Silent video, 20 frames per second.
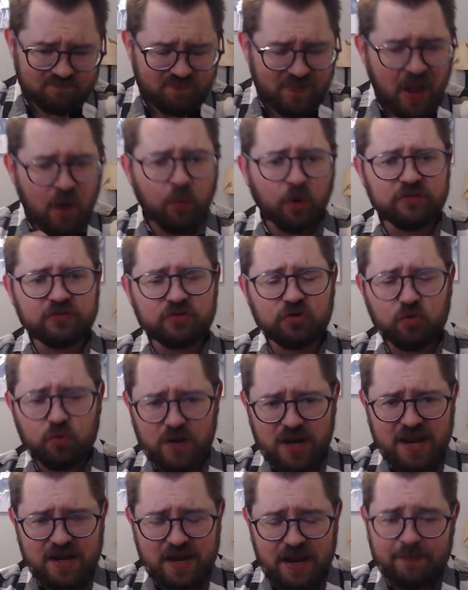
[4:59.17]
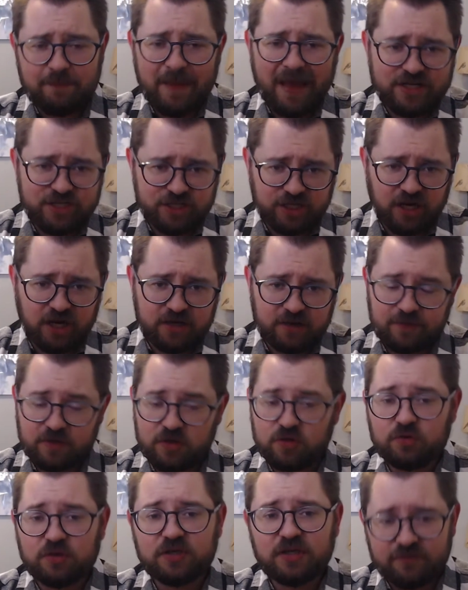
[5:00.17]
I wanted to create a magic item that you
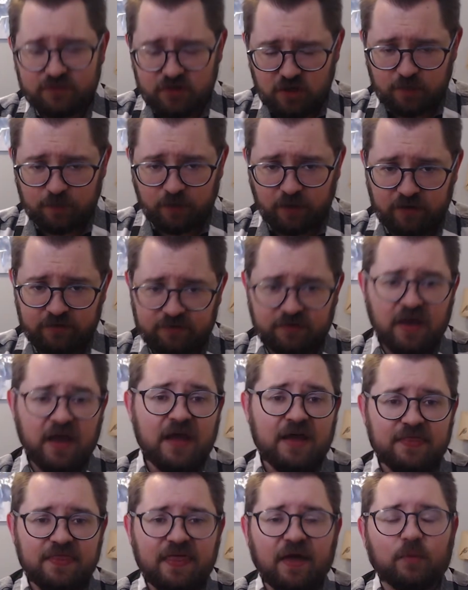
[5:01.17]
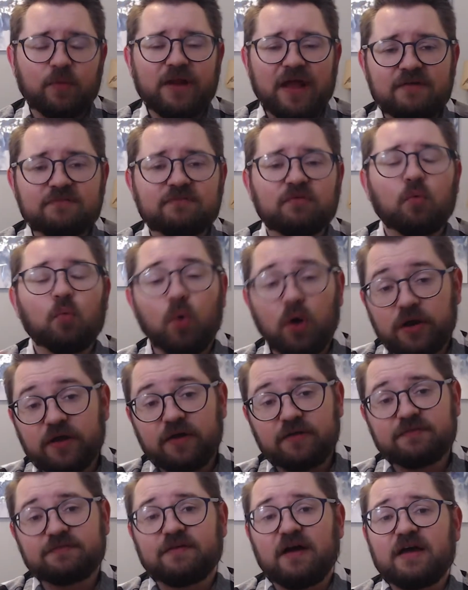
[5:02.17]
could give to your players that would have one
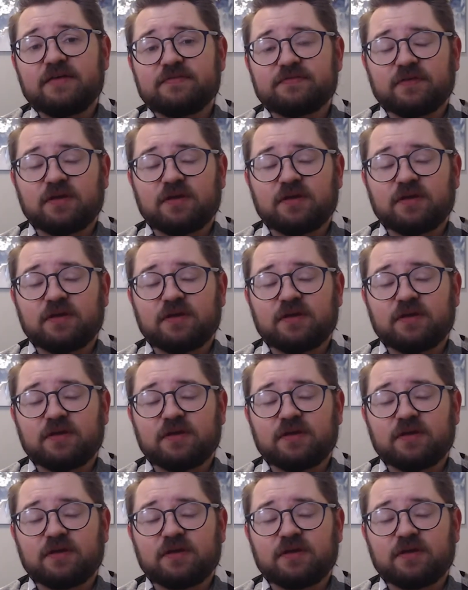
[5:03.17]
of 5